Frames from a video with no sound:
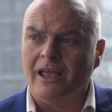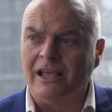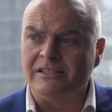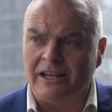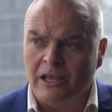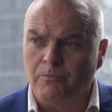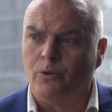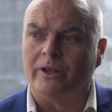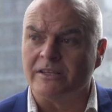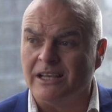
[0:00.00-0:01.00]
He said he
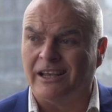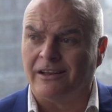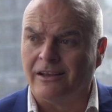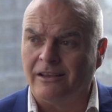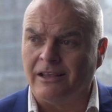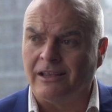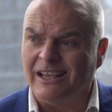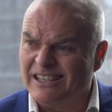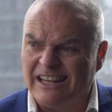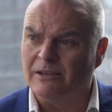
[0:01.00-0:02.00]
pulled us in. He
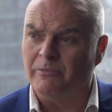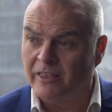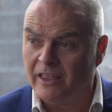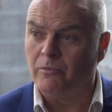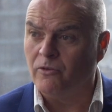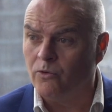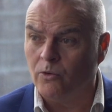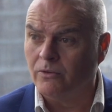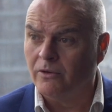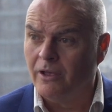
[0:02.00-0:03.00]
said he'd been there
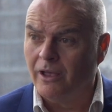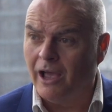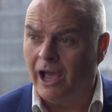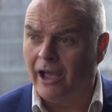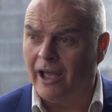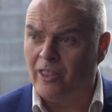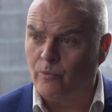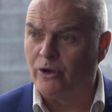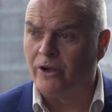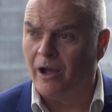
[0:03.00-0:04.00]
before, and that
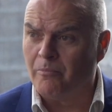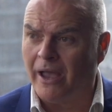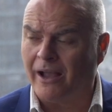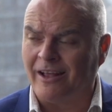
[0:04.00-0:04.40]
we could come back.